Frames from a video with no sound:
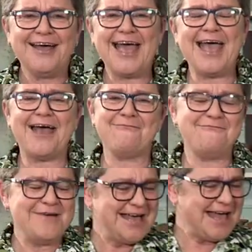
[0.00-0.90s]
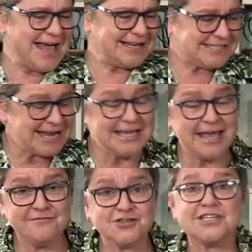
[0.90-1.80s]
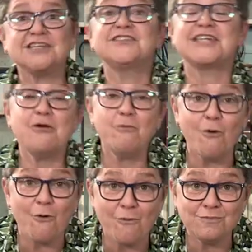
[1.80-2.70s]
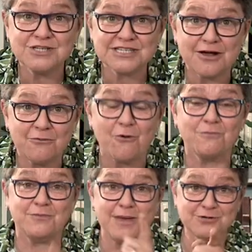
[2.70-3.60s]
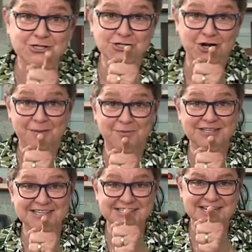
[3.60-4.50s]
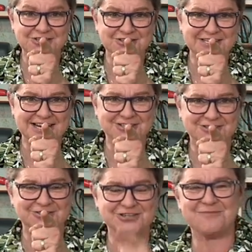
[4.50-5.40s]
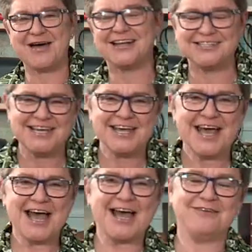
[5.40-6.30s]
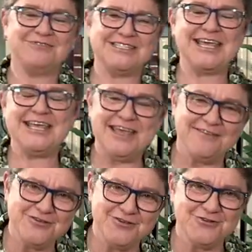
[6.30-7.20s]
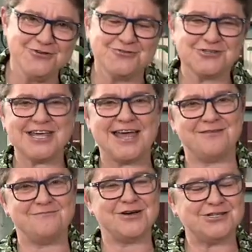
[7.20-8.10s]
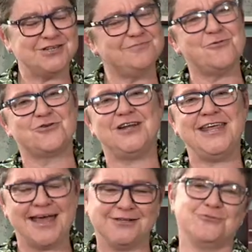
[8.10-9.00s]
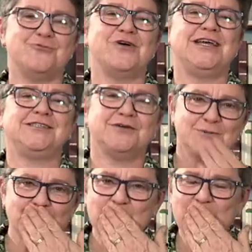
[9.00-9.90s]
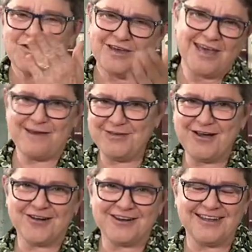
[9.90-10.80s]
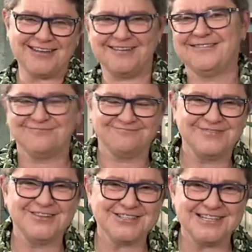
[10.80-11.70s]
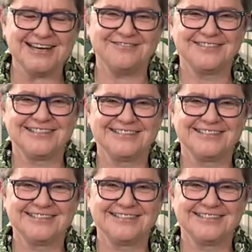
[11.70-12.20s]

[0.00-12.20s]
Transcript: Um, and uh, take care of yourself. Stay warm. Stay warm. Remember to stock up on the essentials that I told you about. Um, take care of you and yours. And most importantly, as always, happy gardening. Lots of love.